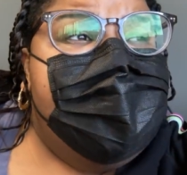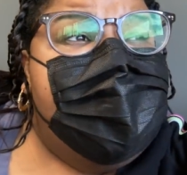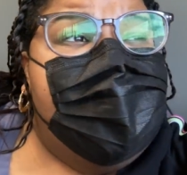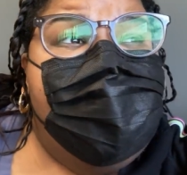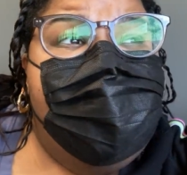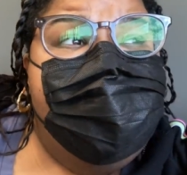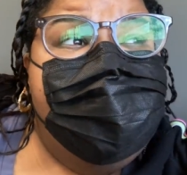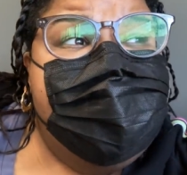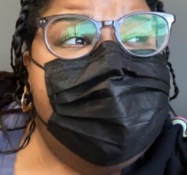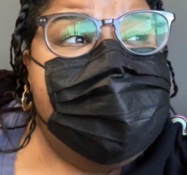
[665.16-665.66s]

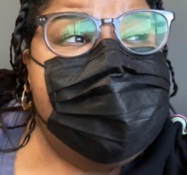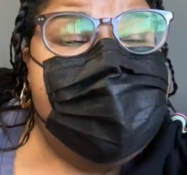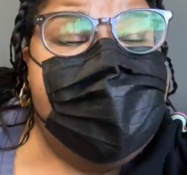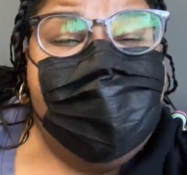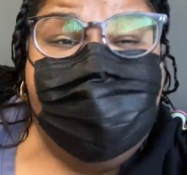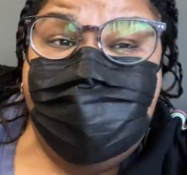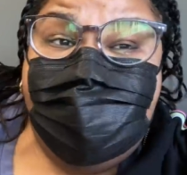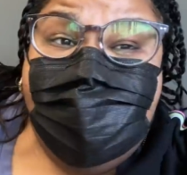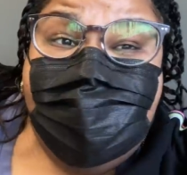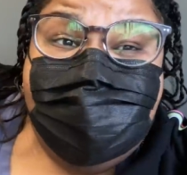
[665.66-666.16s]
hopefully today
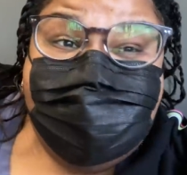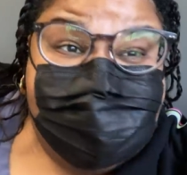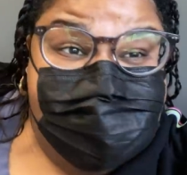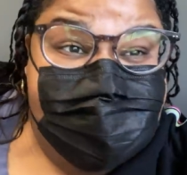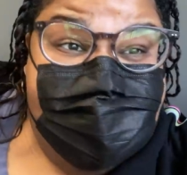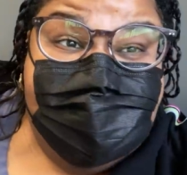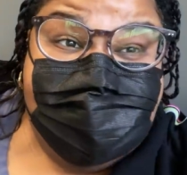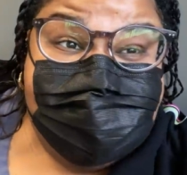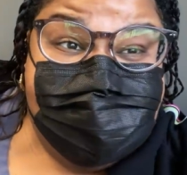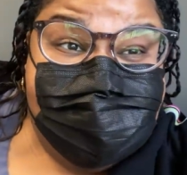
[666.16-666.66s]
we'll have some
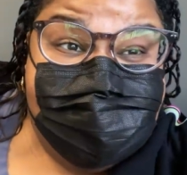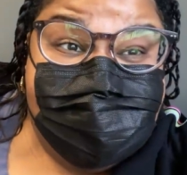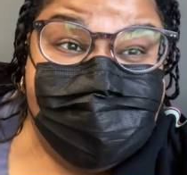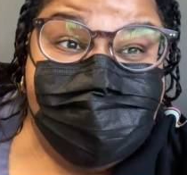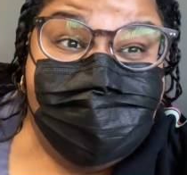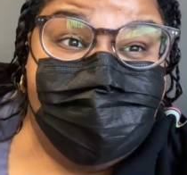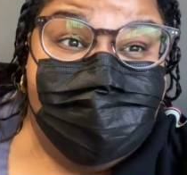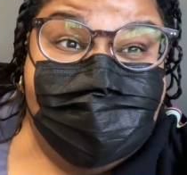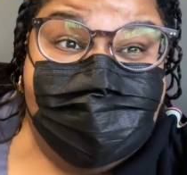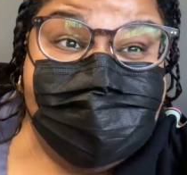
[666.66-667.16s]
answers
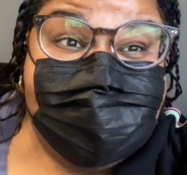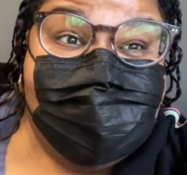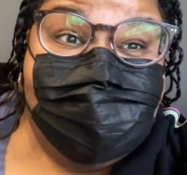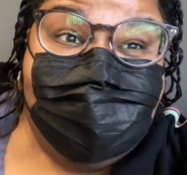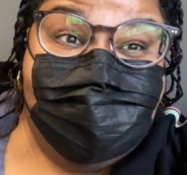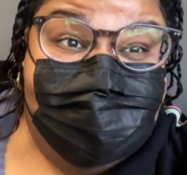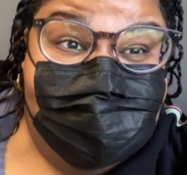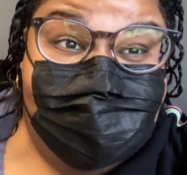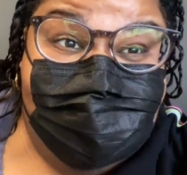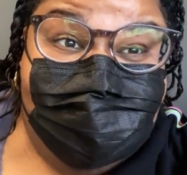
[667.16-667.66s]
of what is
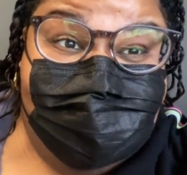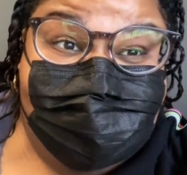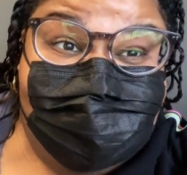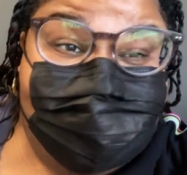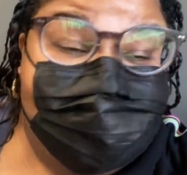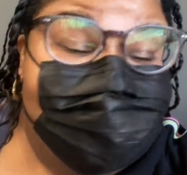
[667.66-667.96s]
going on